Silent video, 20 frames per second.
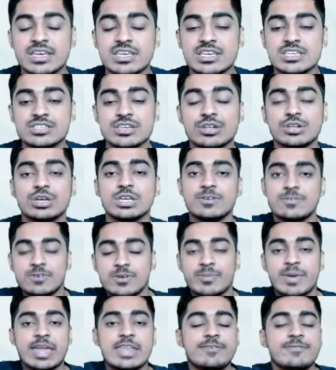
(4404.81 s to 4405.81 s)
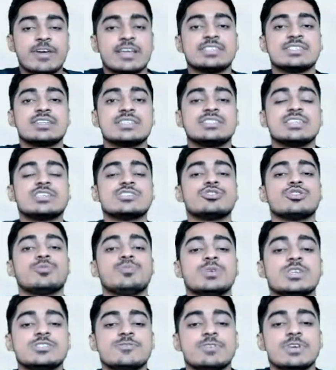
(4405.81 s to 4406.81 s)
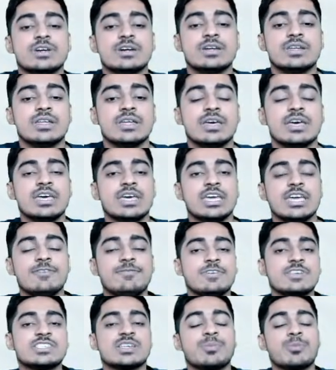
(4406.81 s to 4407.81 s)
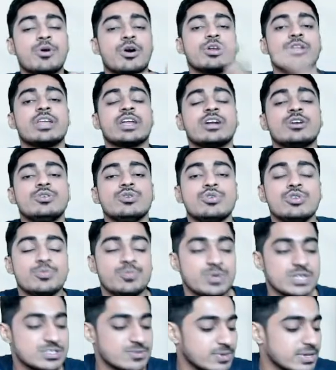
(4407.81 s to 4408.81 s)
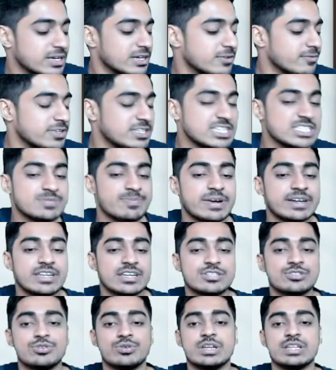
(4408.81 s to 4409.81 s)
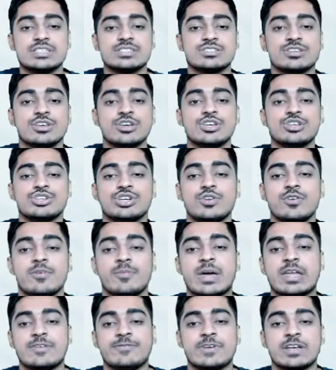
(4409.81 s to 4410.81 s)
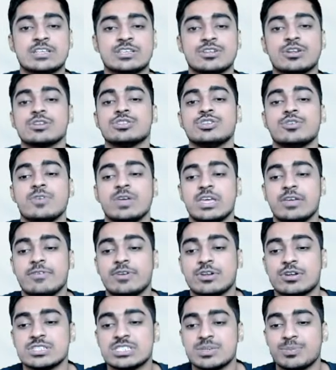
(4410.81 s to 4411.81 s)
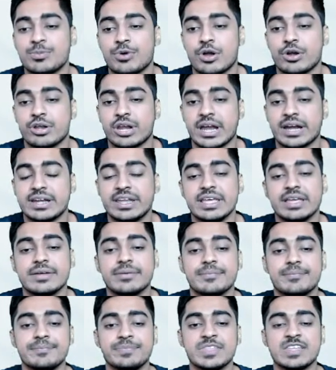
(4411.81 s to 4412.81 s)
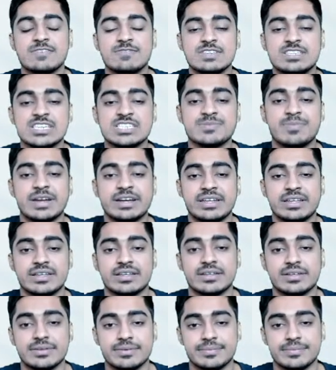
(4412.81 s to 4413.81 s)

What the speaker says: Yes or no? If we manufacture 6 rupees, we earn. If we subcontract 2 rupees, we earn. Which is better, students? Should we manufacture or should we give it on subcontracting? Which is better?